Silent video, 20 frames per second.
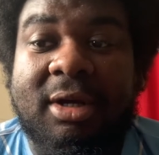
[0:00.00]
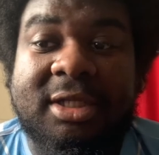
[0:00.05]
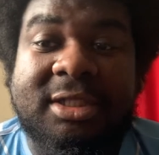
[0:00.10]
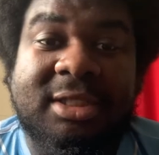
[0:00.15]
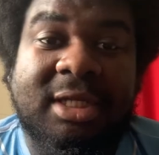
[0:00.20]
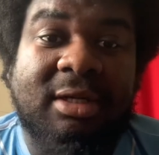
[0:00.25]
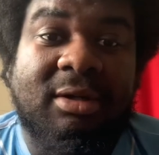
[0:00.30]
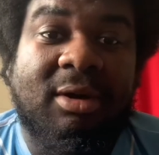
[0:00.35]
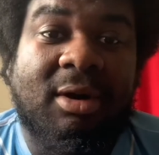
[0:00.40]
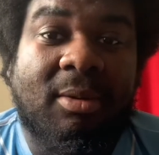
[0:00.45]

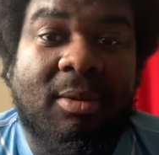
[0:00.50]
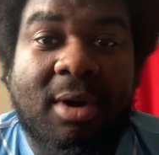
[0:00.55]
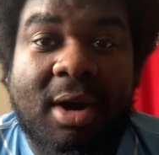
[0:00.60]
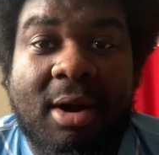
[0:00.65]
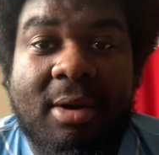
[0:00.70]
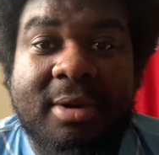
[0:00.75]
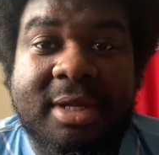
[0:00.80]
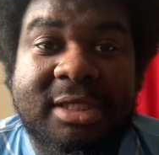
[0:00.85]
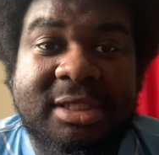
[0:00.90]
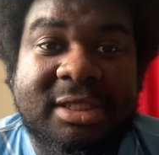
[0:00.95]
said, oh,
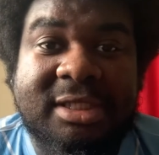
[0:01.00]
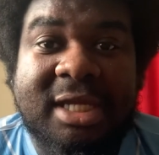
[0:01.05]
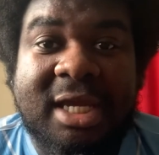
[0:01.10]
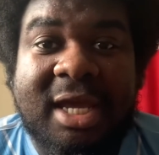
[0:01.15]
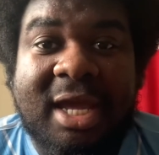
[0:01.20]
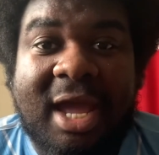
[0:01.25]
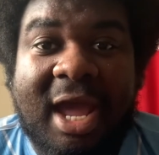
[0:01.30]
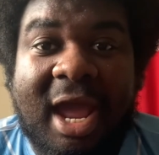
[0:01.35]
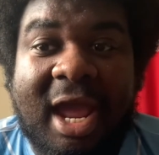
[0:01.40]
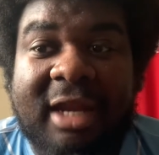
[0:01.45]
well, he's
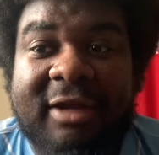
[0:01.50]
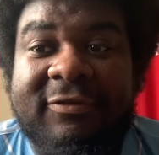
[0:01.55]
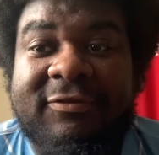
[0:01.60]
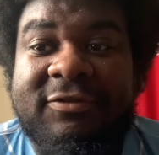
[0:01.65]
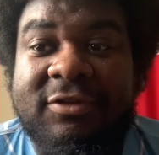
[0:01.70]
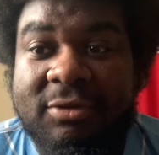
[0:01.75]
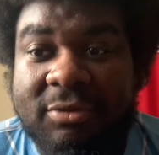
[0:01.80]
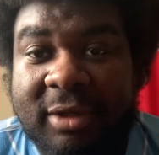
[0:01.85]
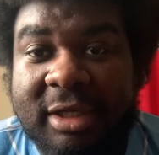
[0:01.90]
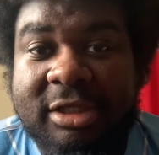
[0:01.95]
had a
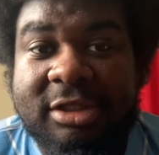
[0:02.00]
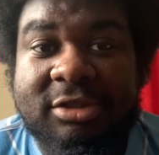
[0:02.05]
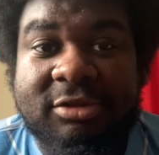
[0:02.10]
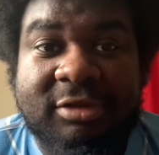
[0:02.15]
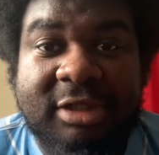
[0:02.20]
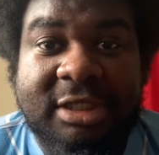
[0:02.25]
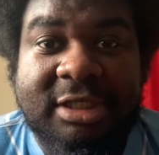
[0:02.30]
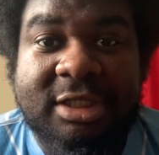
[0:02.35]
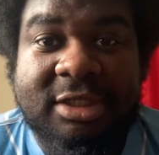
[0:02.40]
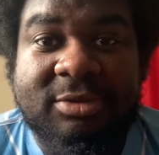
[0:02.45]
few
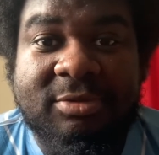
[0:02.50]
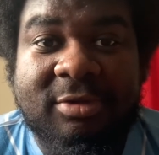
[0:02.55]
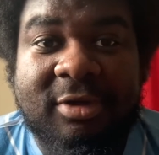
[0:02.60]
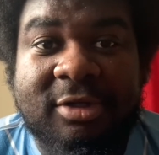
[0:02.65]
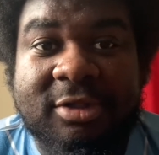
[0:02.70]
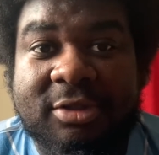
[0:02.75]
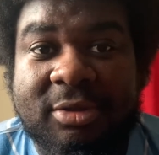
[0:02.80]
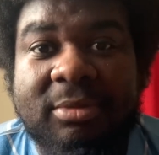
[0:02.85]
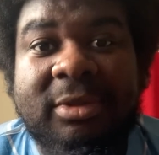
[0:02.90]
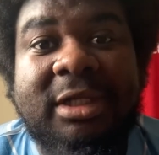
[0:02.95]
injuries as well,
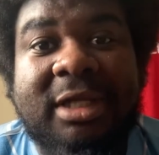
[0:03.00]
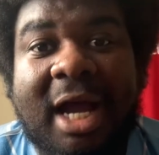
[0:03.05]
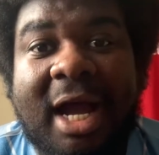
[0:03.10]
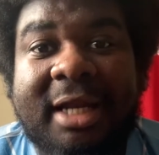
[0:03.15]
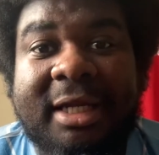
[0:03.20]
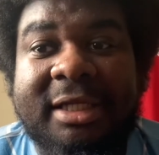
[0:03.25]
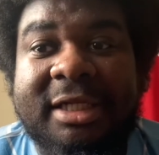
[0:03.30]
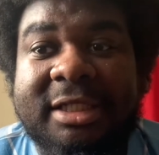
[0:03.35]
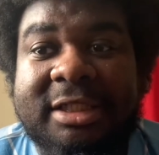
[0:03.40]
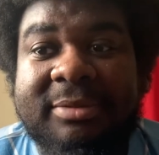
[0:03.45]
so we kind
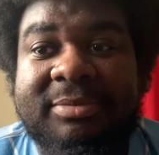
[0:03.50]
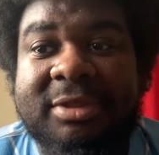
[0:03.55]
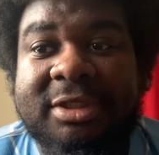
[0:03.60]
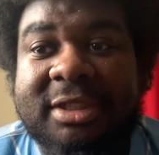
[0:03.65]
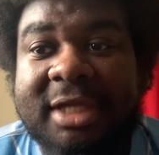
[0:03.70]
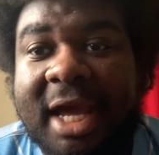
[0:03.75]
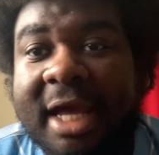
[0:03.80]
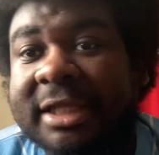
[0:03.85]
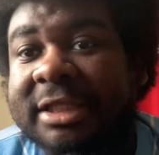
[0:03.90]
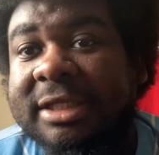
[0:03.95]
of need to
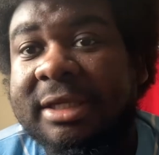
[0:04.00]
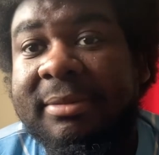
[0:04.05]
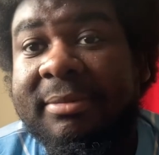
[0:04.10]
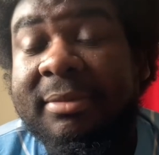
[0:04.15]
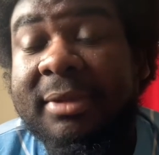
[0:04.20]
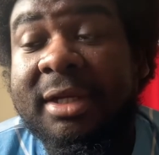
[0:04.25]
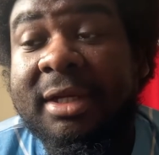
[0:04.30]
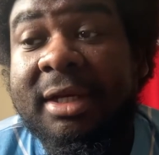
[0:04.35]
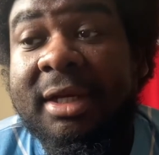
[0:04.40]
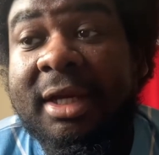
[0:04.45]
protect him.
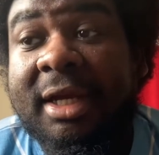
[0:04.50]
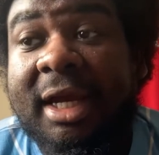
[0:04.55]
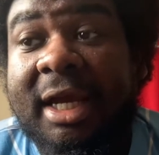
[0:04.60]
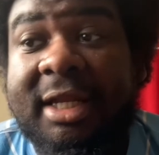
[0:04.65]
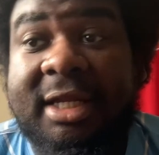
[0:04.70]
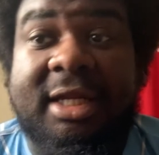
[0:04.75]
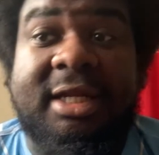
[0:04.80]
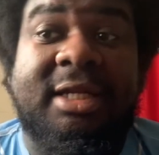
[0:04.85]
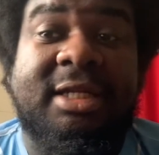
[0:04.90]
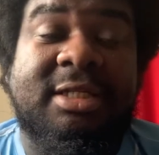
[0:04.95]
And
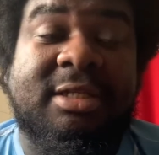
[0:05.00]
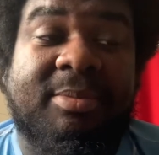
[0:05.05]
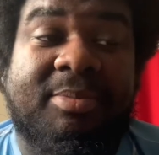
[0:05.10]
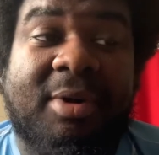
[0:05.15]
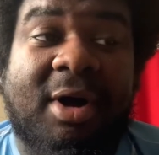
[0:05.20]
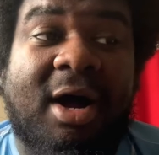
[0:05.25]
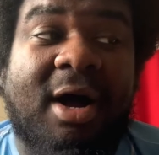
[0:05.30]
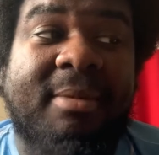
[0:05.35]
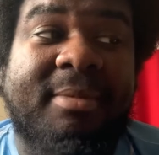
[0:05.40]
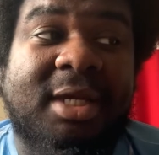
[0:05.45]
then there's a
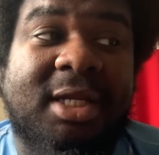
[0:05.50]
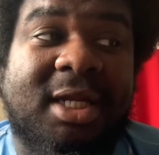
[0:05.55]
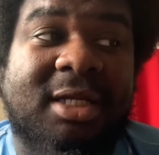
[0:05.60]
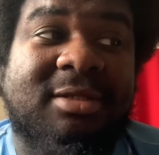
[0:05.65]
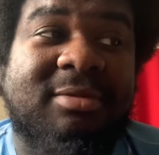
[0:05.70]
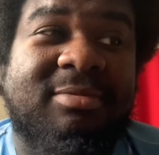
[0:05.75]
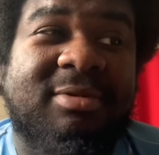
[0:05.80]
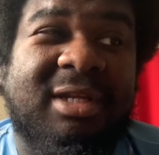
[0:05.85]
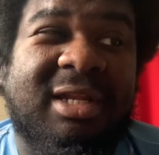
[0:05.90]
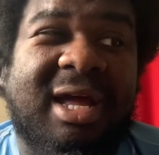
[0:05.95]
part of me that's
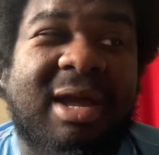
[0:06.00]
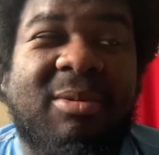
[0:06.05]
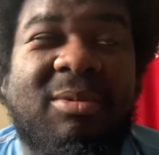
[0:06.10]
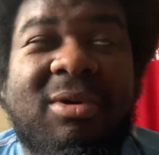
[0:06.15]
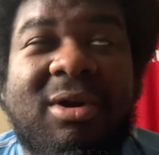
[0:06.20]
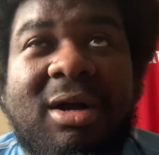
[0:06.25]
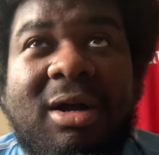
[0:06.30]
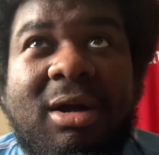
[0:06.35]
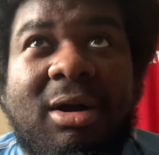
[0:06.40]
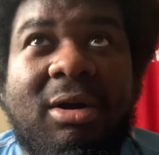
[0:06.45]
been like,
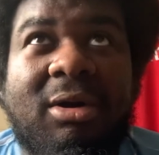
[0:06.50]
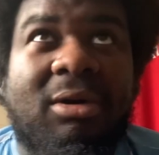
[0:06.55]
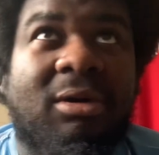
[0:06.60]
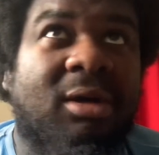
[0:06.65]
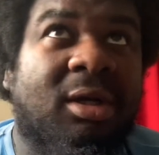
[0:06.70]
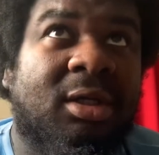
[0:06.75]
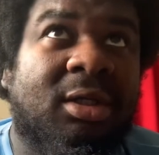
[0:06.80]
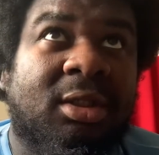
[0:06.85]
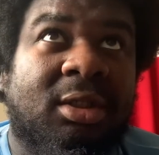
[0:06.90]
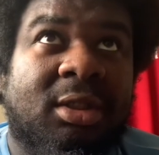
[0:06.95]

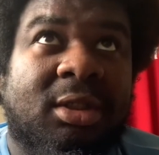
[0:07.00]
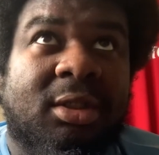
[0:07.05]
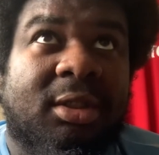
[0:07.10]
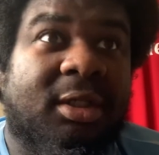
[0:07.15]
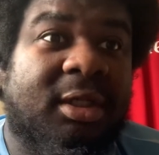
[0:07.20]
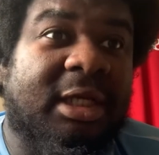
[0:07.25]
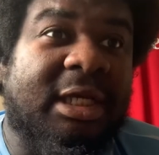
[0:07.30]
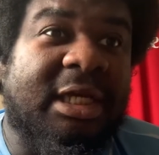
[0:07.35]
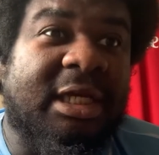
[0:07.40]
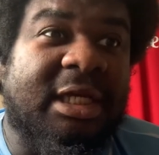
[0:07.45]
well,
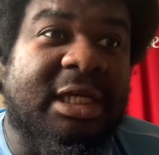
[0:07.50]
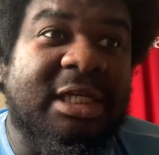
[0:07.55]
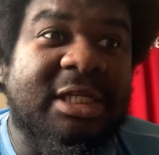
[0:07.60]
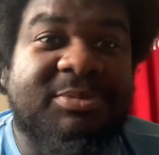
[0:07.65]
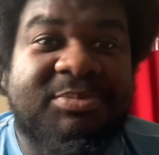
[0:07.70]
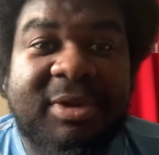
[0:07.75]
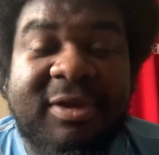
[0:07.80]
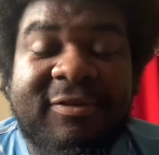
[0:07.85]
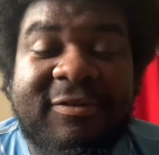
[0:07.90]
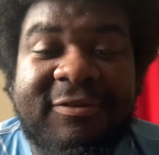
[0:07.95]
he's
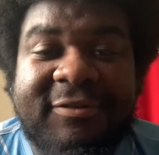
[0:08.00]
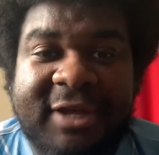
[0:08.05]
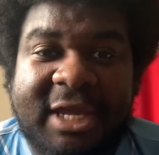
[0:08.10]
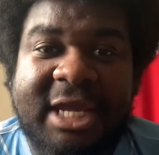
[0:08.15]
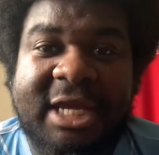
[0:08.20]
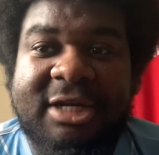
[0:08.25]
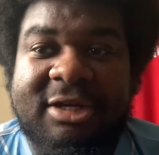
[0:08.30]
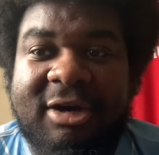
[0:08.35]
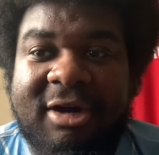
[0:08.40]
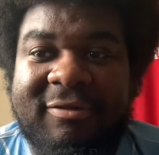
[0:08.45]
been fit
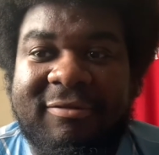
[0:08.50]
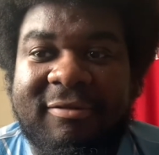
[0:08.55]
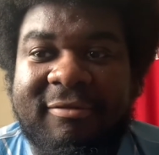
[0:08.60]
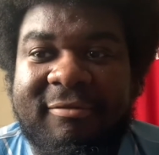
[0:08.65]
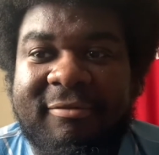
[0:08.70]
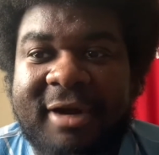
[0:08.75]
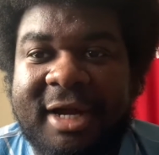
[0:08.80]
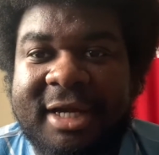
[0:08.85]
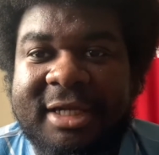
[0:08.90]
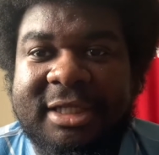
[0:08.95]
enough
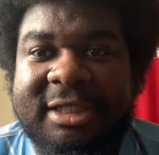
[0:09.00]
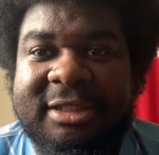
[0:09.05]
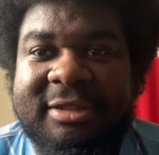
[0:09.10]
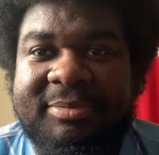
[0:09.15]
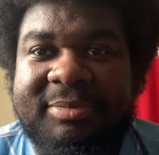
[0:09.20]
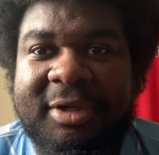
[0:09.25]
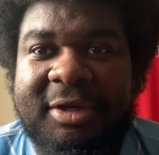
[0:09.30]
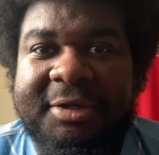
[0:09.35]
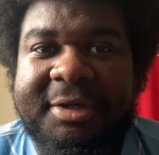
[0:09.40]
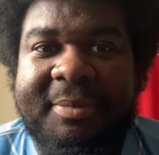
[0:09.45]
and ready to
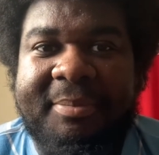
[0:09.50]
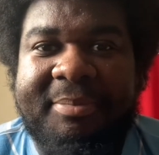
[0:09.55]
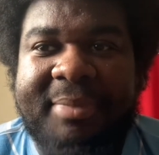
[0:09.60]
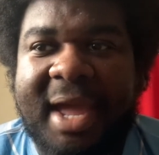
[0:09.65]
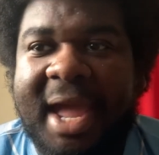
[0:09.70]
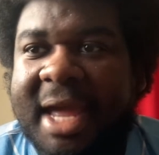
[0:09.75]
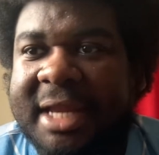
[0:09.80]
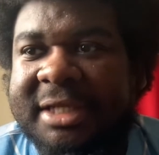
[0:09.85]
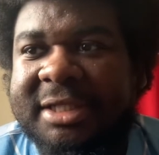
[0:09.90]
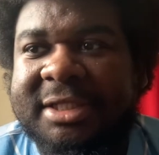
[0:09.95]
be on the
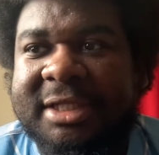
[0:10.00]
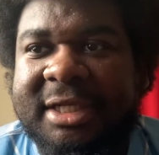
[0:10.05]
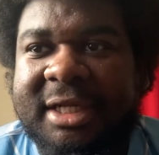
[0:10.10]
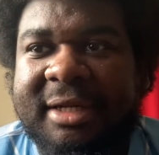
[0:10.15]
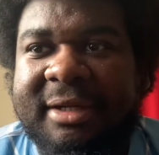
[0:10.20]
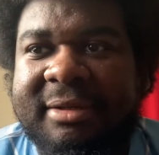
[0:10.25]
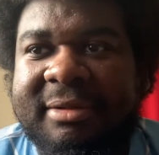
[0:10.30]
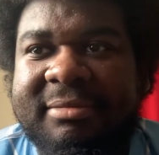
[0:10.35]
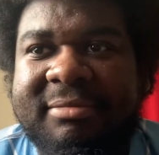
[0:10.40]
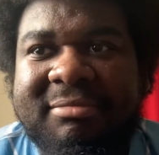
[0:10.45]
bench. And
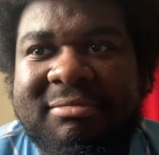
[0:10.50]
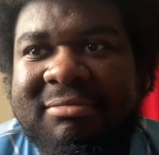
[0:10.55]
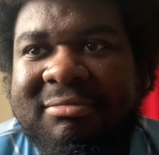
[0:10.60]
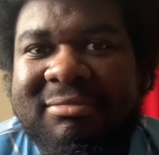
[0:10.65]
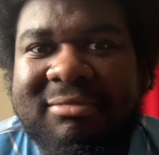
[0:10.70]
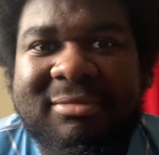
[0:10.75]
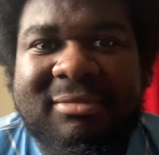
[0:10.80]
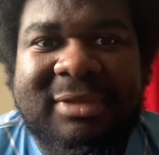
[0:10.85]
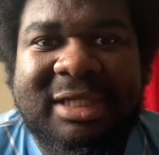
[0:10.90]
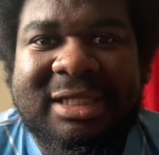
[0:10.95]
then
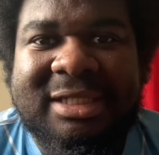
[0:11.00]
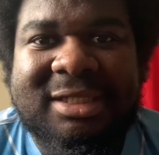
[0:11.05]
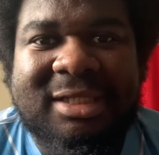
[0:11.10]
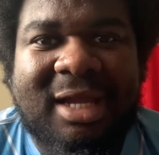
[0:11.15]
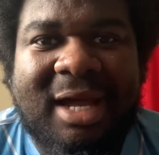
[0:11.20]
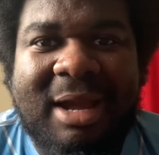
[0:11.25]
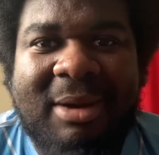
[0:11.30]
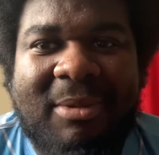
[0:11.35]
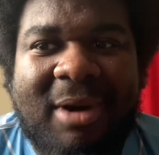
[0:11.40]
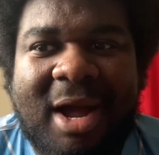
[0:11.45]
it's
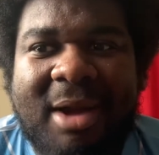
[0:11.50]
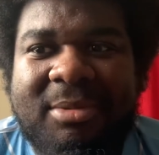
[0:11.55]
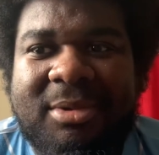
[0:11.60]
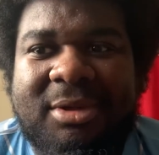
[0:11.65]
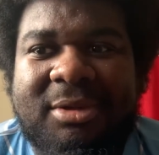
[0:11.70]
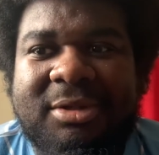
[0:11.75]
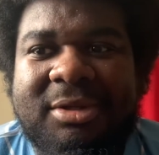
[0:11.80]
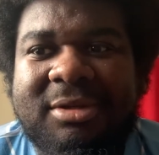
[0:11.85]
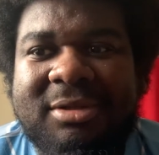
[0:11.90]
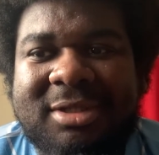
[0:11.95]
like, why are we
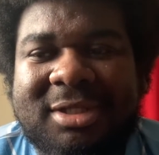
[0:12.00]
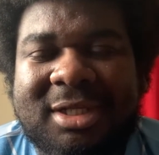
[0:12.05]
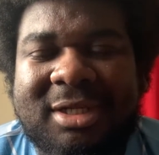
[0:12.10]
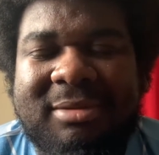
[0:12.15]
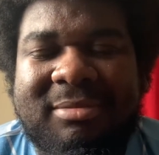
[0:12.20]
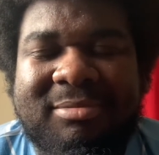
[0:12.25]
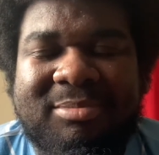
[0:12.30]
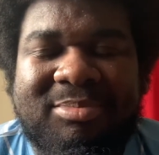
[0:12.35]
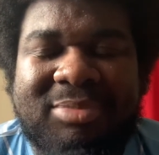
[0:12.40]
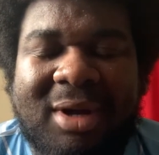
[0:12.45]
not using
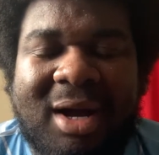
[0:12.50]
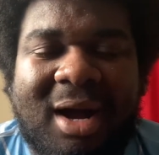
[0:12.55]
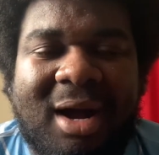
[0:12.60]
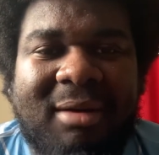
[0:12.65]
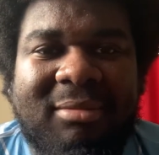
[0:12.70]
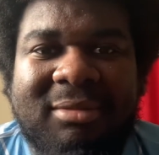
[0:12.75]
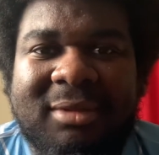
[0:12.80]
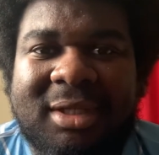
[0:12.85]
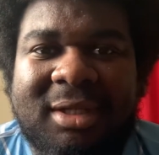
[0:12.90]
him? But